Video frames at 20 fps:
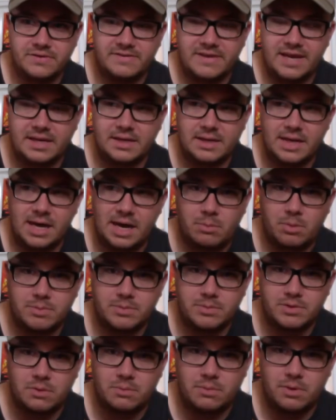second album
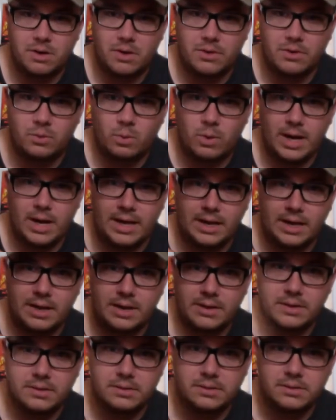is on the way
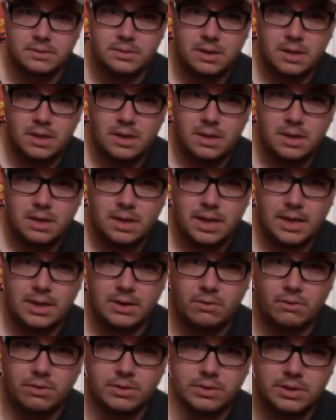here. I
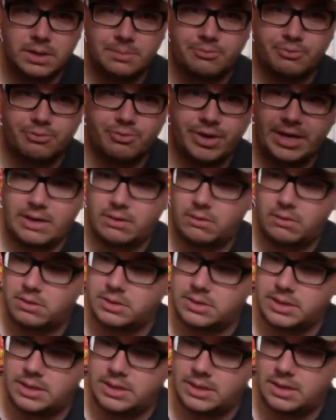
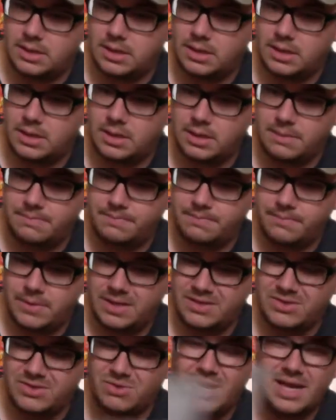pre-ordered it. I
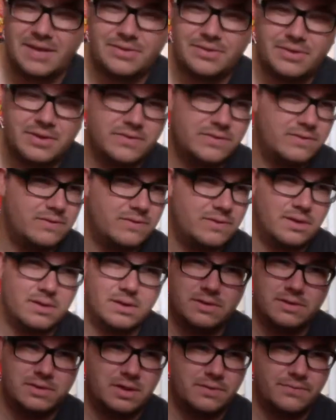don't like this
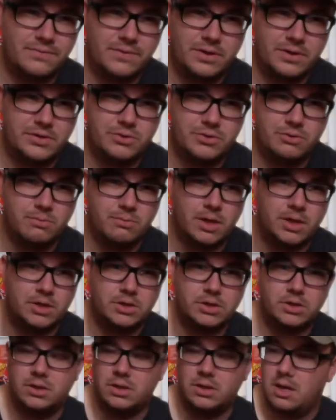stuff here too
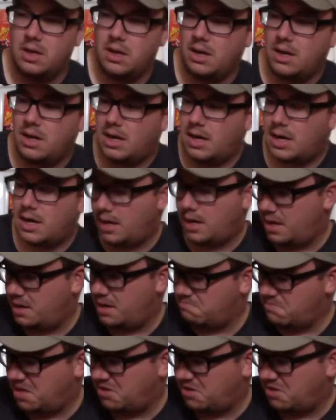much. I